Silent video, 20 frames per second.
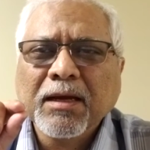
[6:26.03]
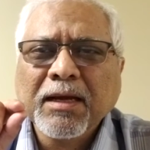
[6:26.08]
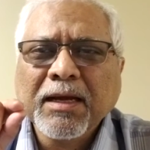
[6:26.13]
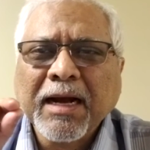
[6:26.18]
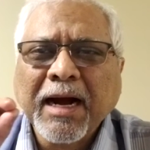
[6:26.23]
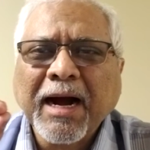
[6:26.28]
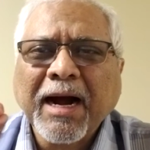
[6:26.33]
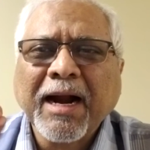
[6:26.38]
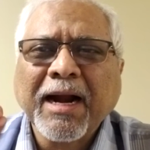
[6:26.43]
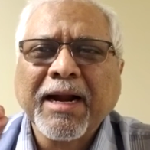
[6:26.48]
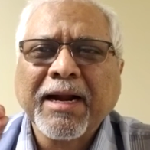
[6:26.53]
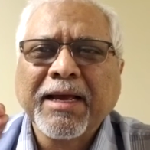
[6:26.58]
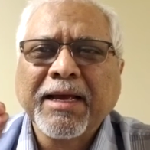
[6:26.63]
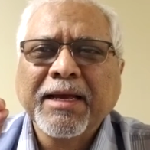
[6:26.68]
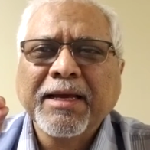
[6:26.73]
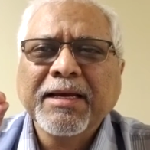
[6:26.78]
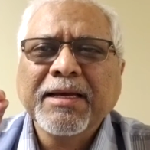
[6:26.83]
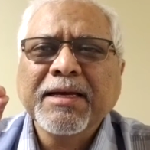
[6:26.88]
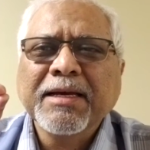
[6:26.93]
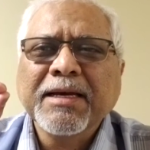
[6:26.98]
God
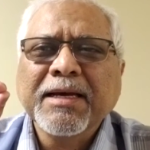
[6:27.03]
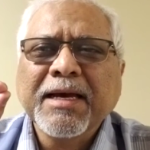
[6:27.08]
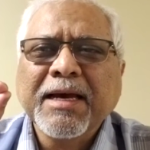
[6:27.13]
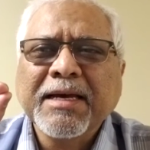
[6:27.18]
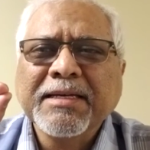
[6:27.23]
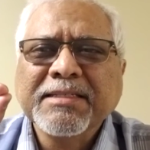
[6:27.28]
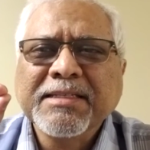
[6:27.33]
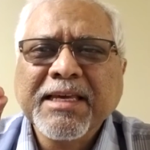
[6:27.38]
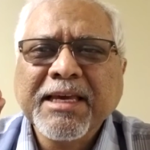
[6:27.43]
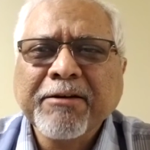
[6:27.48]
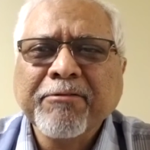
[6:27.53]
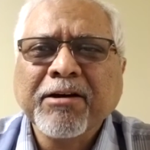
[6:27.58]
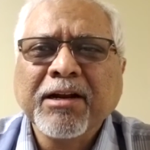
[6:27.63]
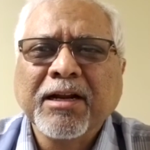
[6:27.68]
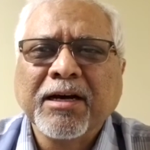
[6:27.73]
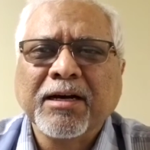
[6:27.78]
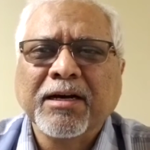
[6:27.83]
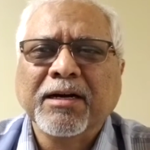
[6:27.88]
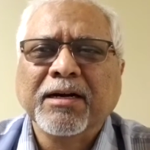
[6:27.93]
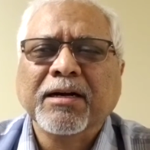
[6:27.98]
has given
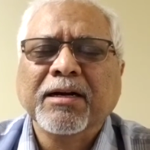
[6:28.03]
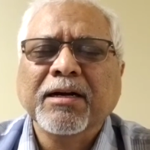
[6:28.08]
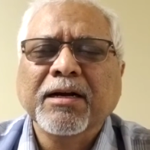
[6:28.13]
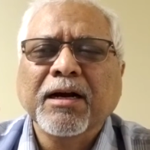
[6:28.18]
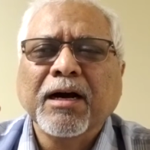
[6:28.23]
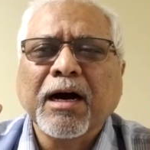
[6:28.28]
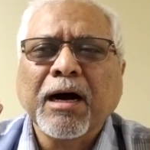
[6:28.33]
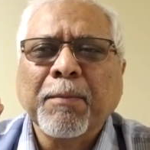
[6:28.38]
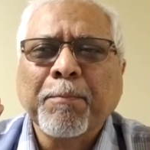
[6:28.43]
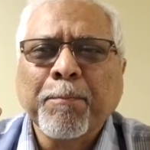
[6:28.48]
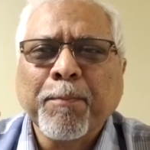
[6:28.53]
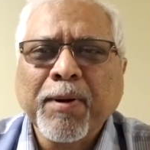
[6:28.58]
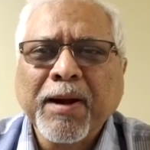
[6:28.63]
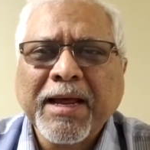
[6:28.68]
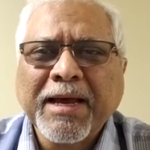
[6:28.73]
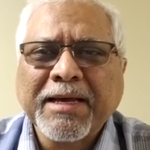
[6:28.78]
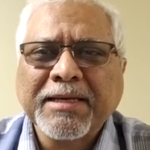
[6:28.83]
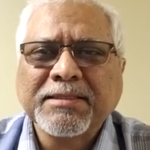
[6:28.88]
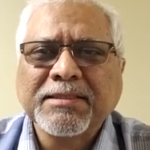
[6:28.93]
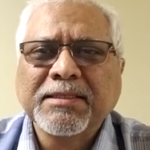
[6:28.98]
her a
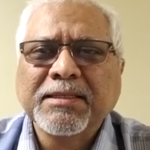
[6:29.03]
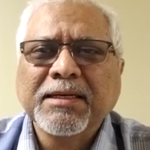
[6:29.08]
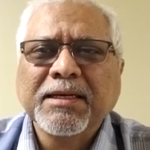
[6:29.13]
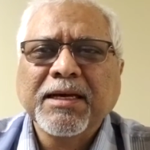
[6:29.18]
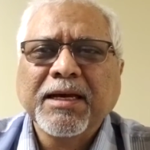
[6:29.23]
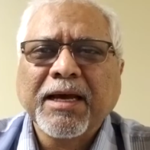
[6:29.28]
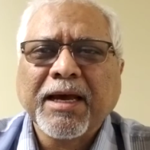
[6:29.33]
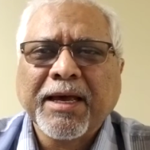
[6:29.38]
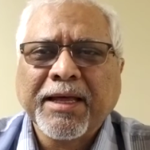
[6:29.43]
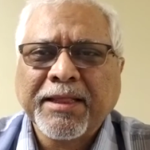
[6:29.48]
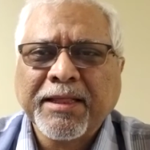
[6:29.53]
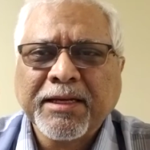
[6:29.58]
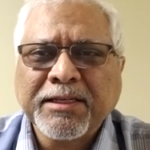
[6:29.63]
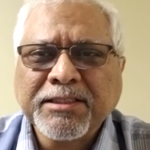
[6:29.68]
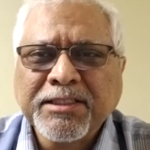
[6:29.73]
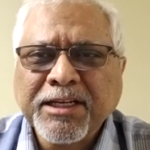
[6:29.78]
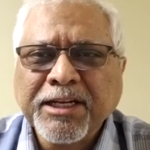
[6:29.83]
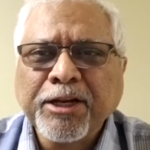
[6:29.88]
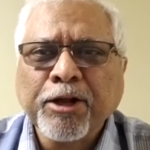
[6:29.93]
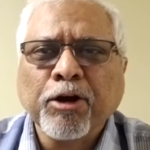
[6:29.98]
place in the
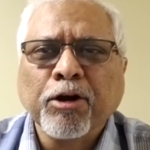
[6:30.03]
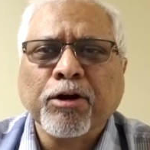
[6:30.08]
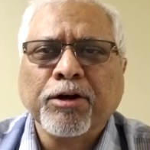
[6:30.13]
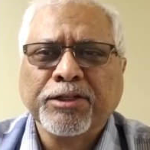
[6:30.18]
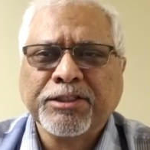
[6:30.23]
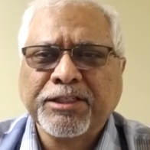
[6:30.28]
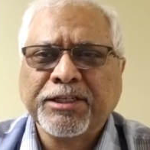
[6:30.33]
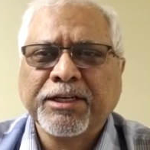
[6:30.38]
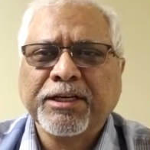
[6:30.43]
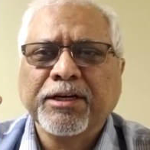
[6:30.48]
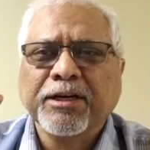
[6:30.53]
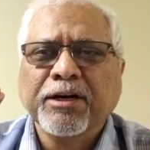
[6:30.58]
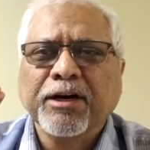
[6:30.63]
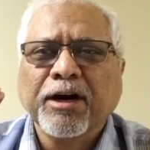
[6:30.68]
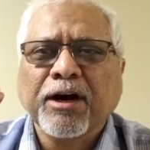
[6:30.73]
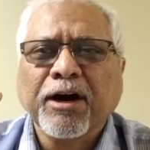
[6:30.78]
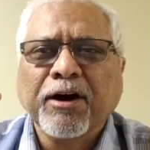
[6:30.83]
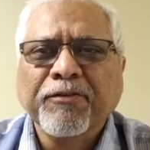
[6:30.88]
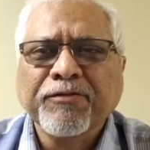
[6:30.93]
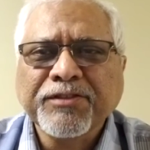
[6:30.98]
genealogy
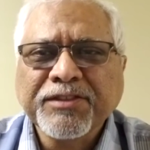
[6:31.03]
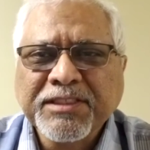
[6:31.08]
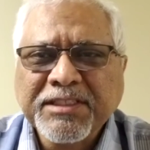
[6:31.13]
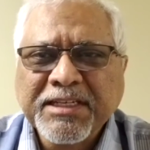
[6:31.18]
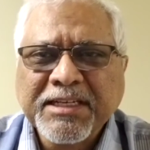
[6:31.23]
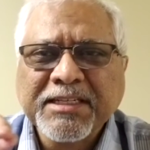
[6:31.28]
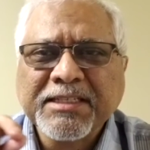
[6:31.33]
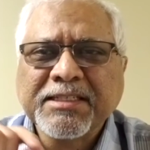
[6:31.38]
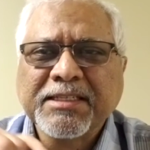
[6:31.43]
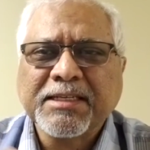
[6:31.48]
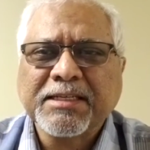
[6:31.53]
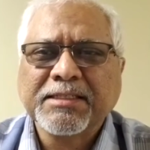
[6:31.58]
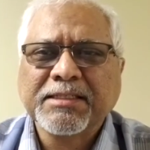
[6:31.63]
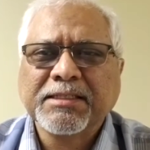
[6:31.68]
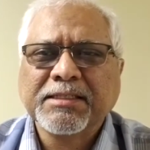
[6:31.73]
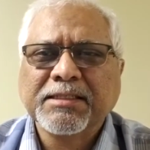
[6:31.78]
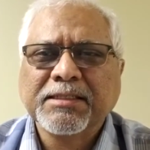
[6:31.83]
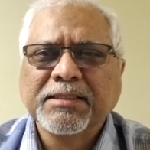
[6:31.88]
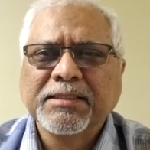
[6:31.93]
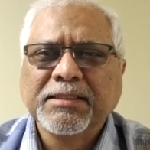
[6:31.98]
of Jesus.